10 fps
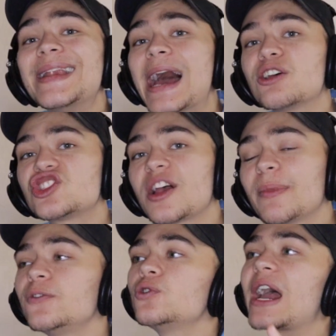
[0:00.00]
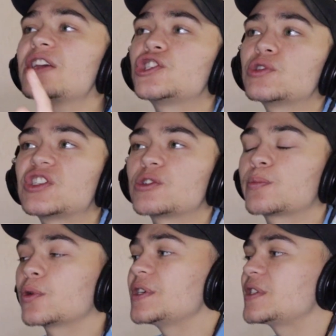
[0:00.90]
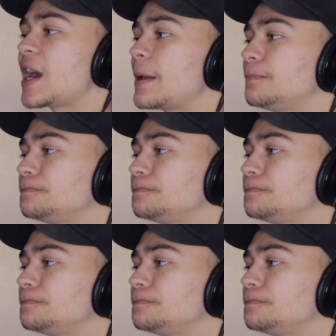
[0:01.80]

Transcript: Now, some of you guys using this preset,